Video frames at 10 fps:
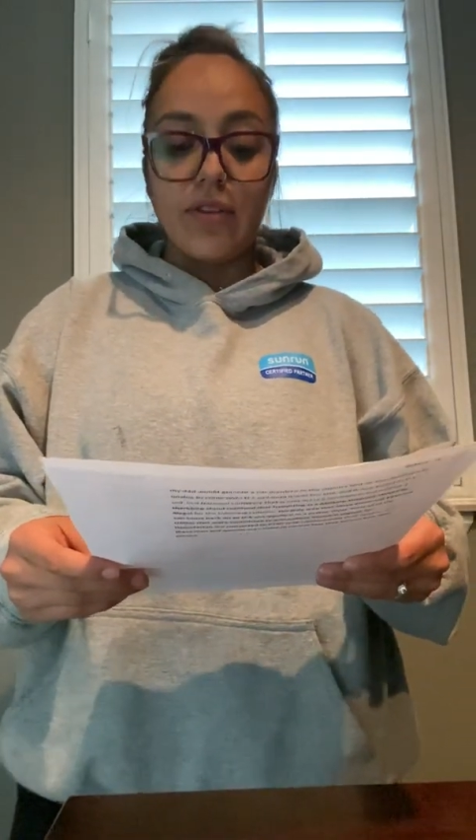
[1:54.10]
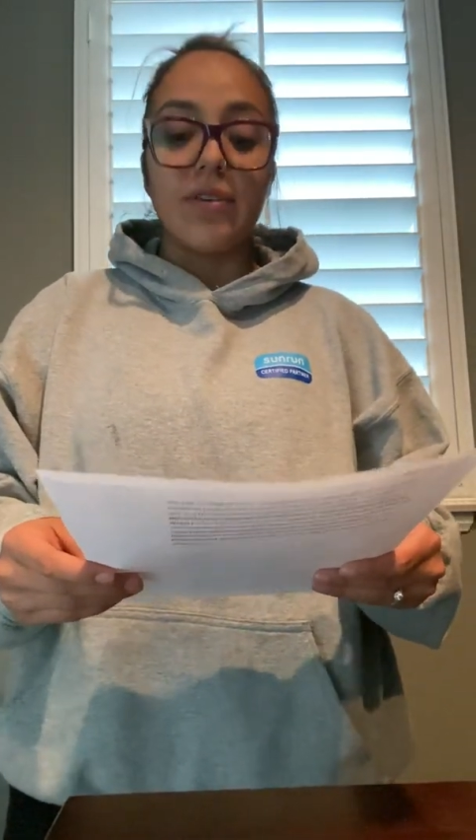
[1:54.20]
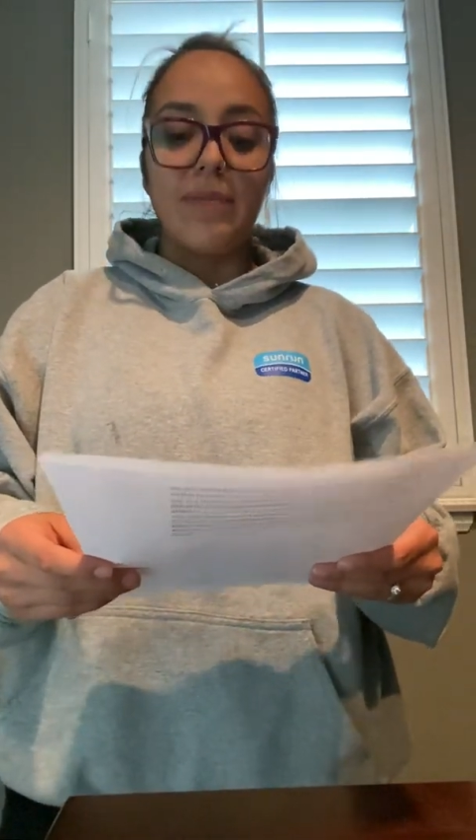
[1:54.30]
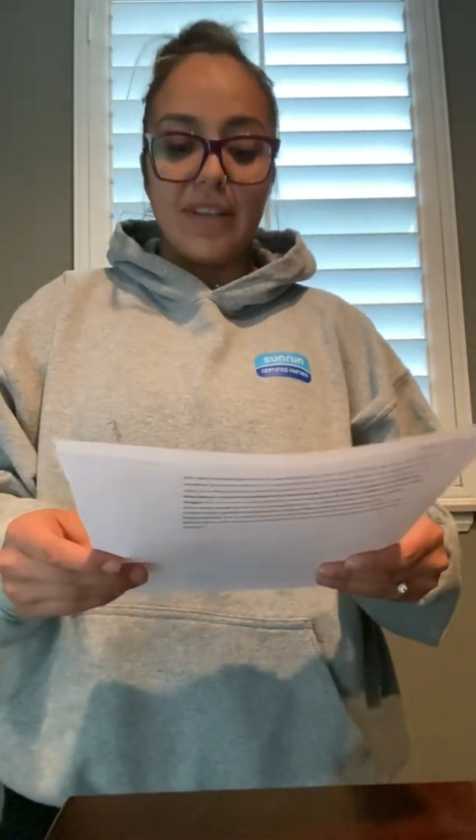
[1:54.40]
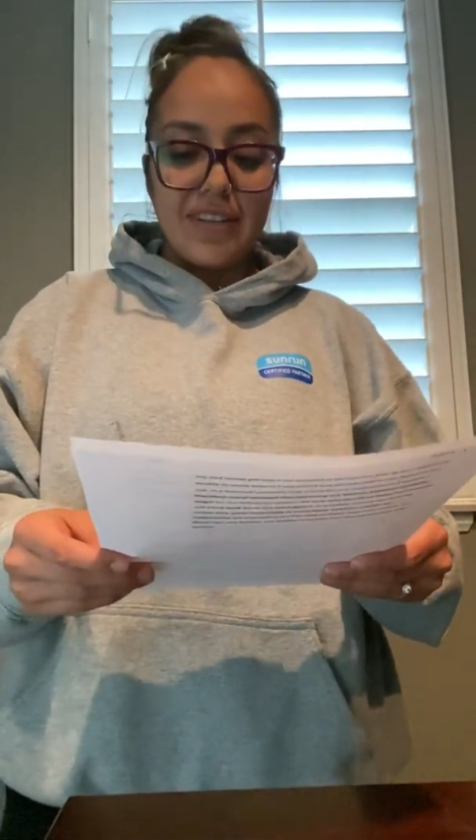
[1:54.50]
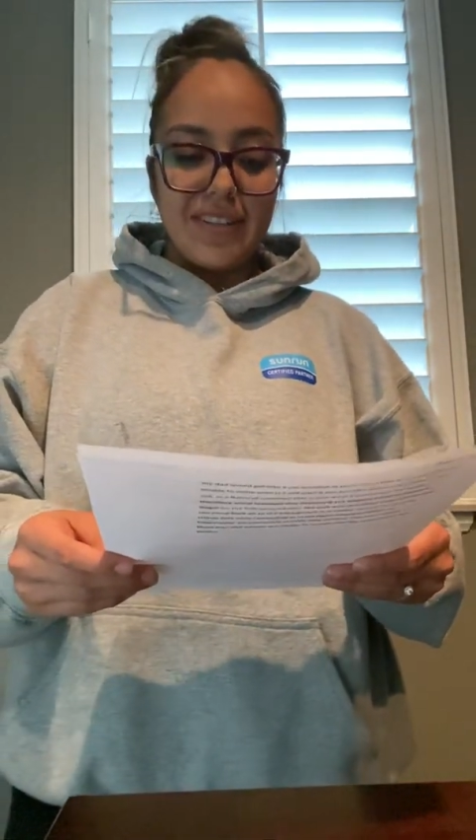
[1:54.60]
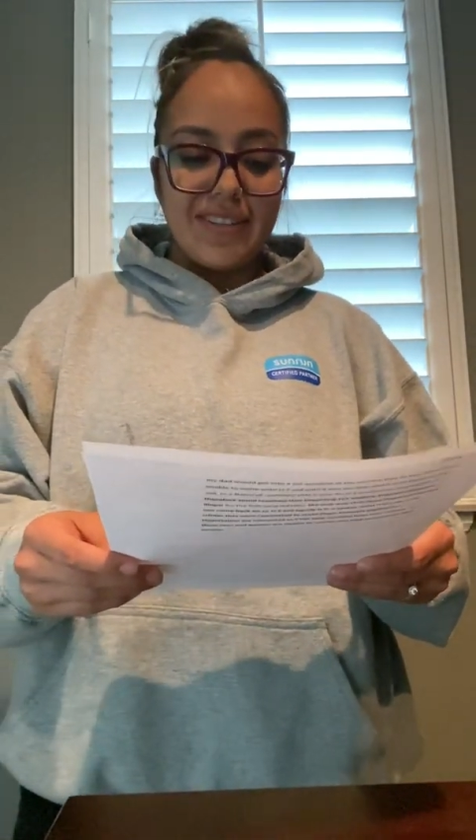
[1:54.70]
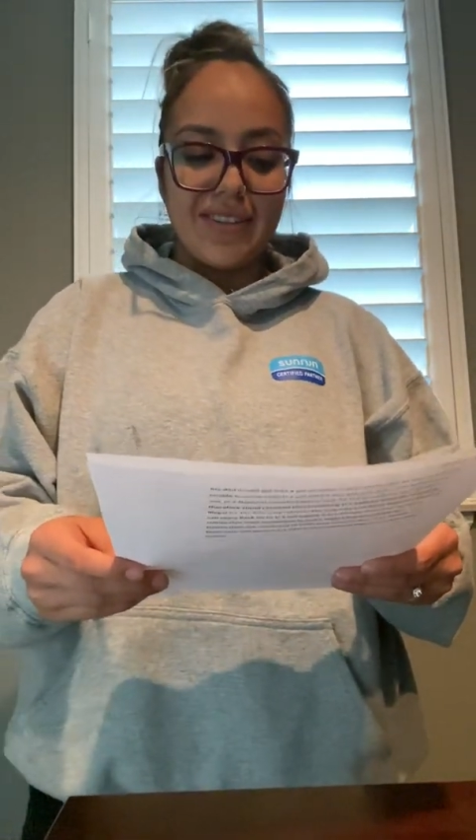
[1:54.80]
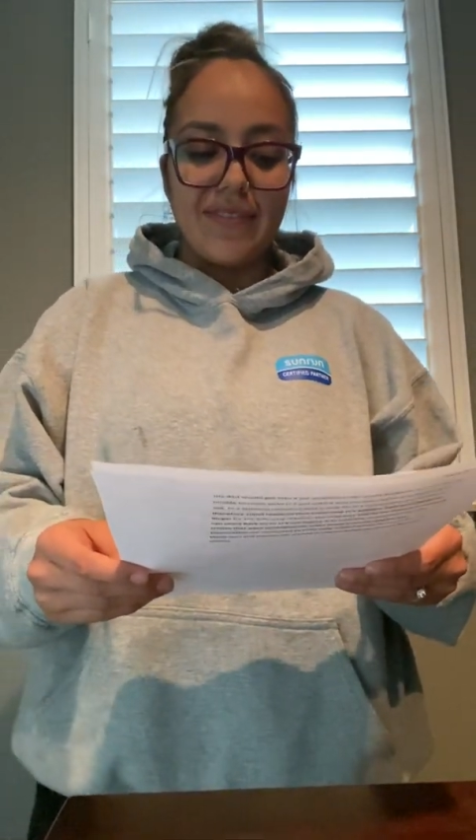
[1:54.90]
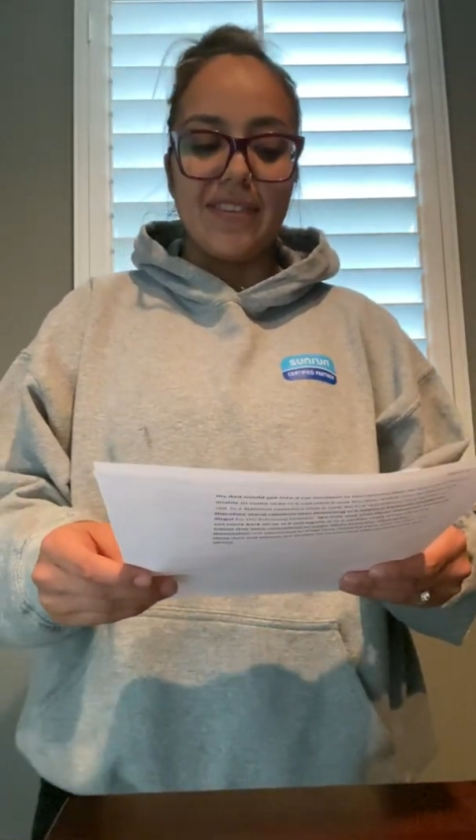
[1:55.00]
military
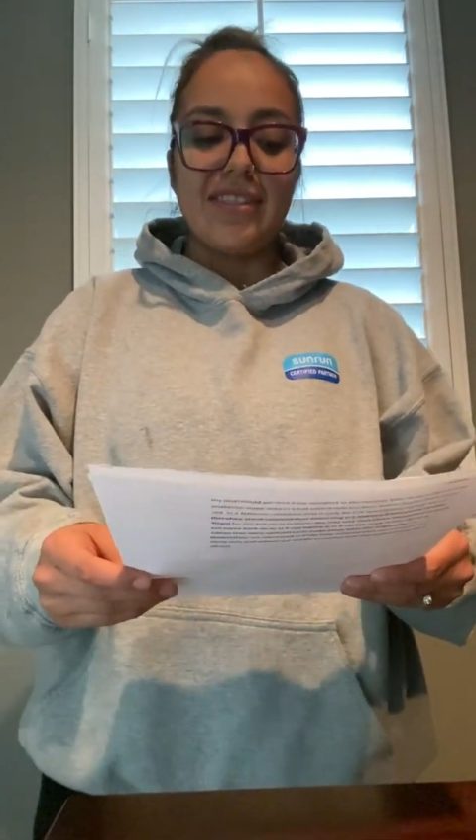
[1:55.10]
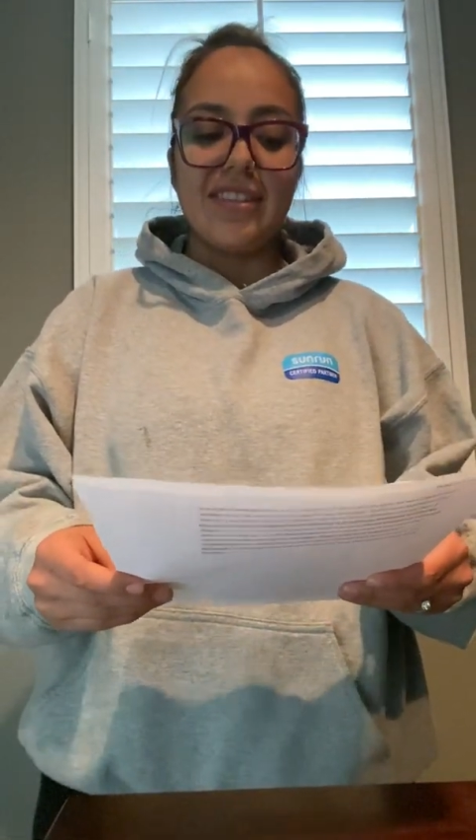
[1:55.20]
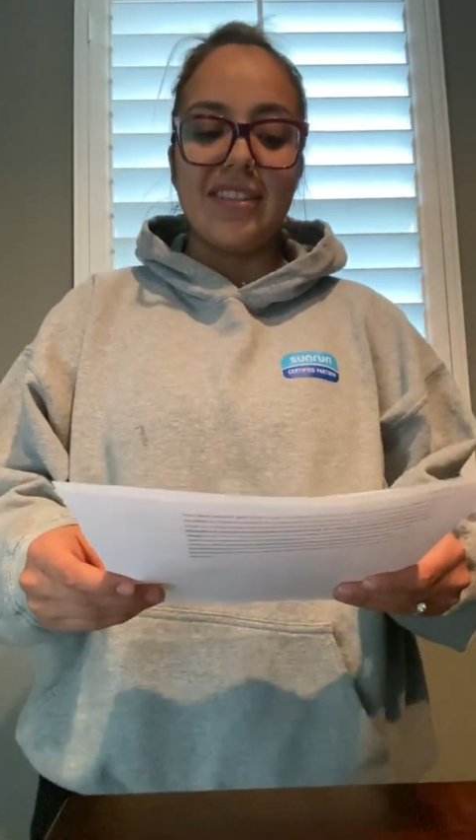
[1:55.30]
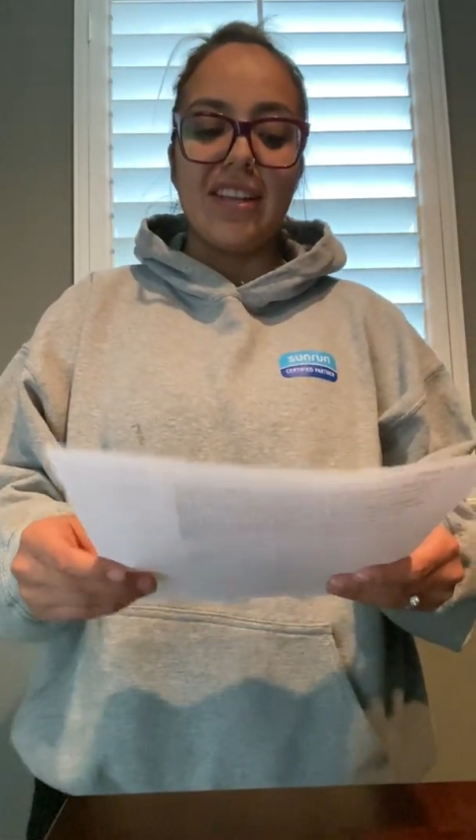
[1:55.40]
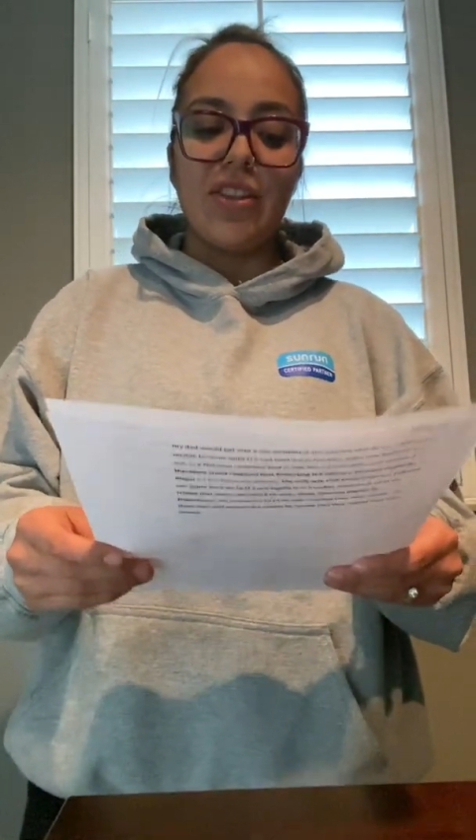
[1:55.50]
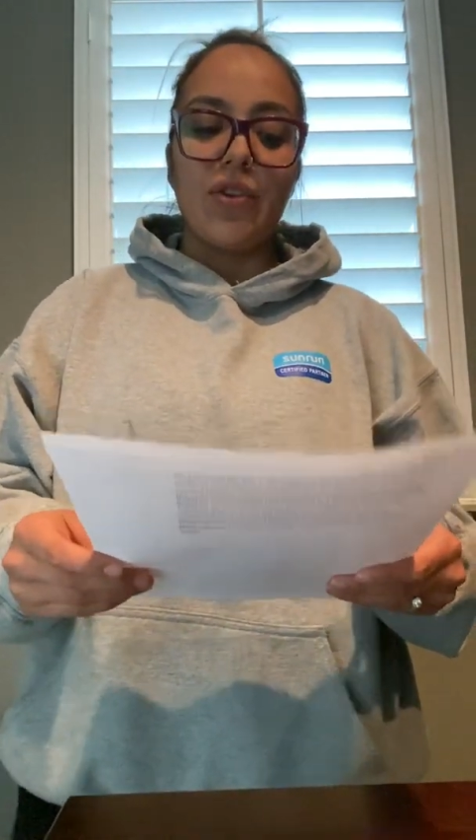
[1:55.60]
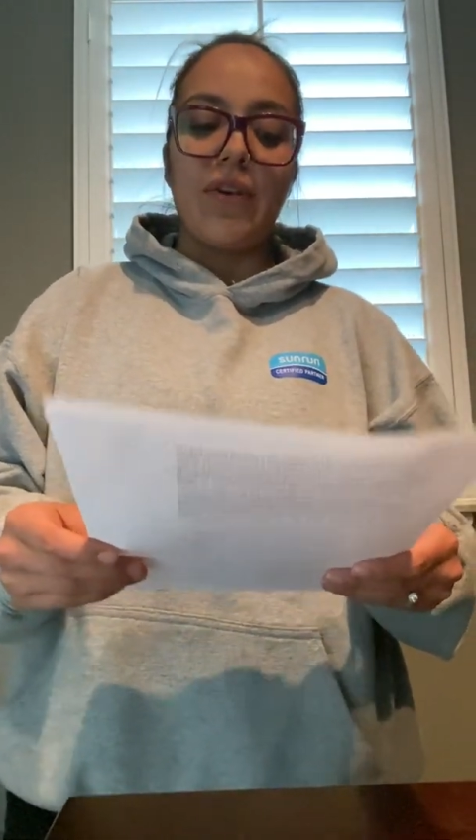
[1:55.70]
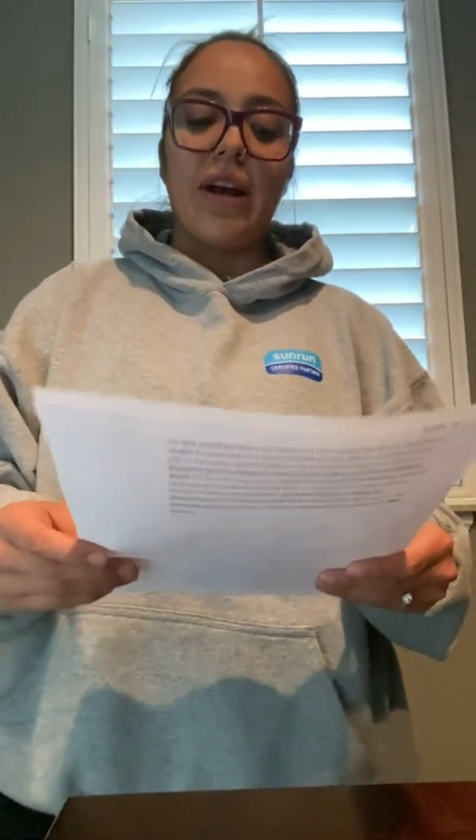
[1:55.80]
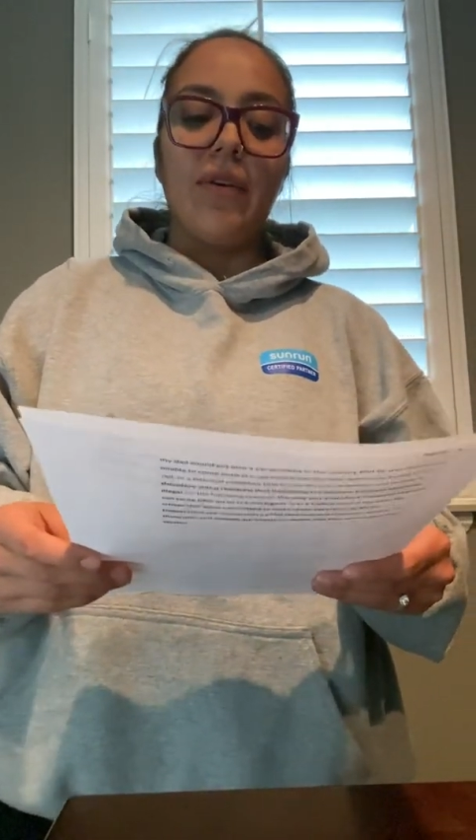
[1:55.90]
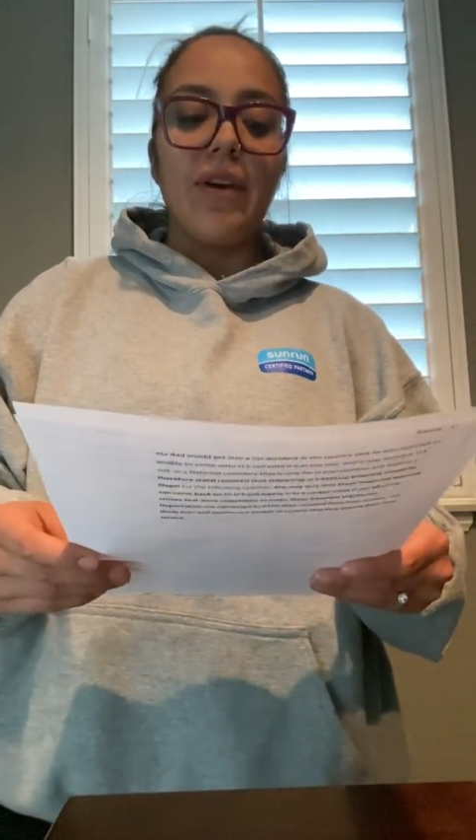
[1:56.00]
service is then thrown out